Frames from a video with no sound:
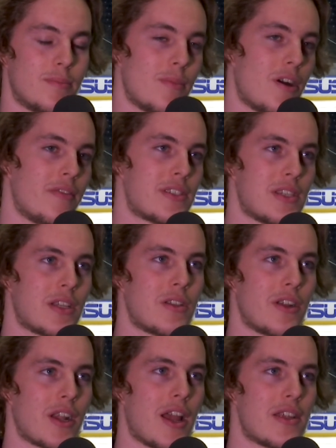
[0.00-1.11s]
obviously
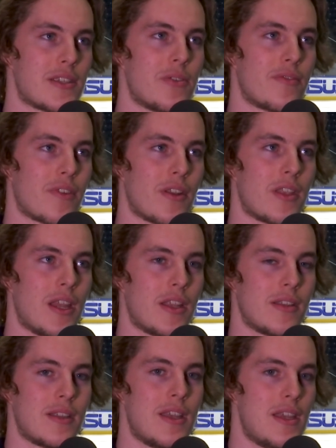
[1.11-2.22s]
clearing guys out in front of the
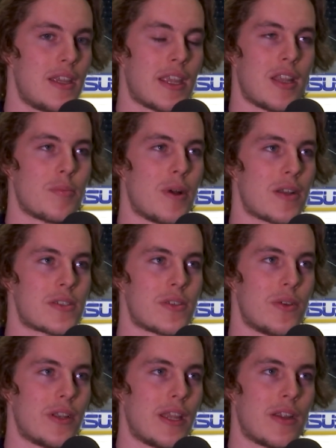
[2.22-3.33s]
net, getting pucks
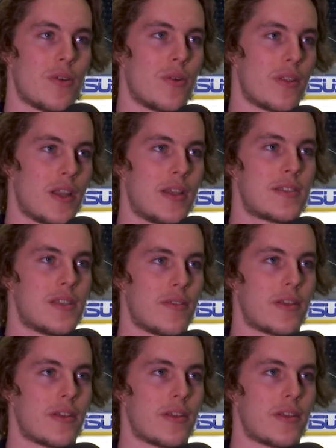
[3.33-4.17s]
through and going to the net, stuff